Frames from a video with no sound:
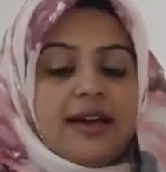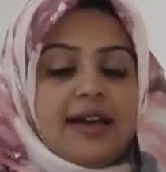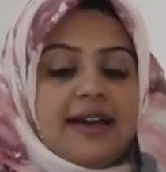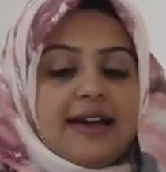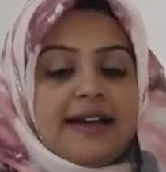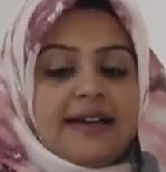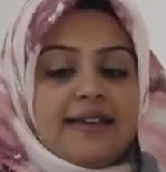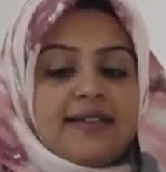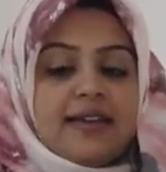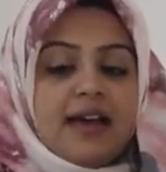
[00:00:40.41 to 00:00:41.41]

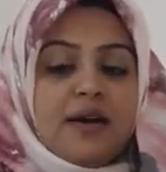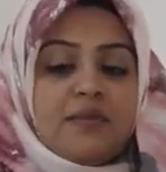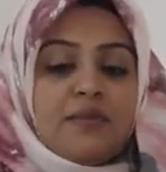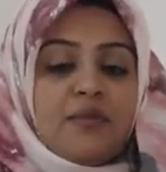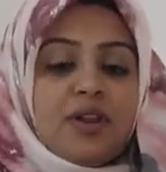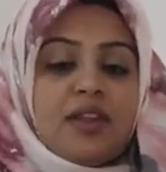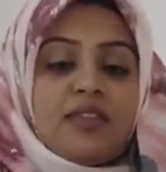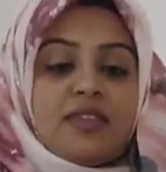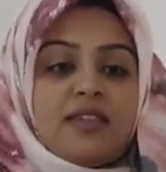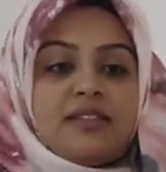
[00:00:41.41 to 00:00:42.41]
and one of
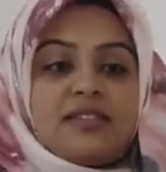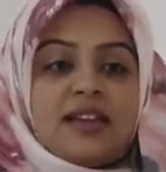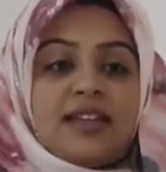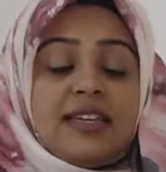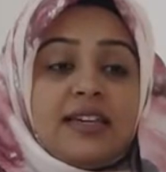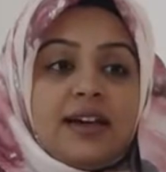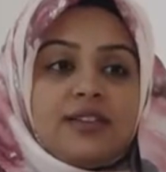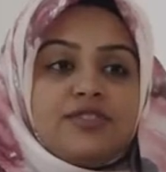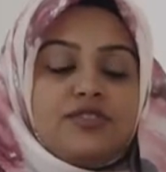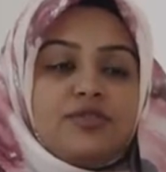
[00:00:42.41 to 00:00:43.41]
the things that he had
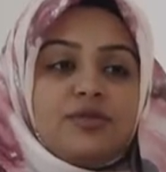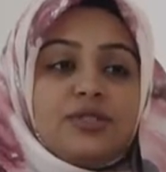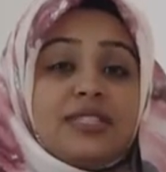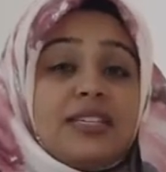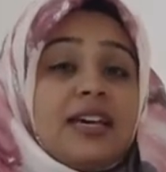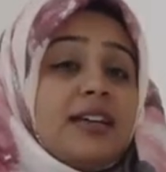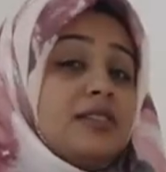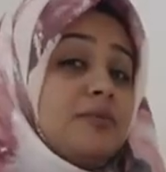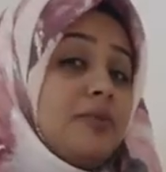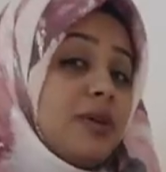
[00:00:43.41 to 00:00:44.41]
to do was he had
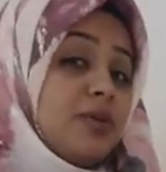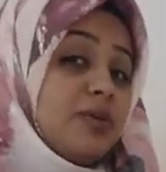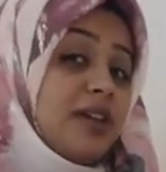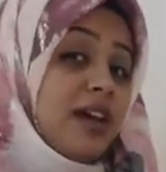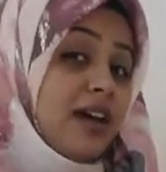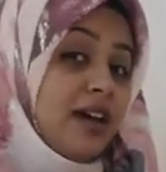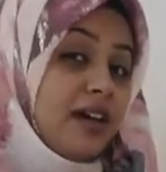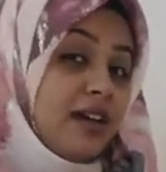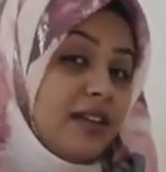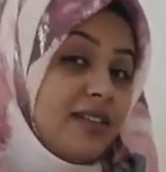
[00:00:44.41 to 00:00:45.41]
to build
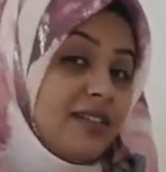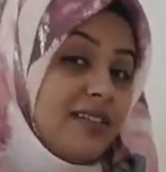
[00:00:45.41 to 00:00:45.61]
an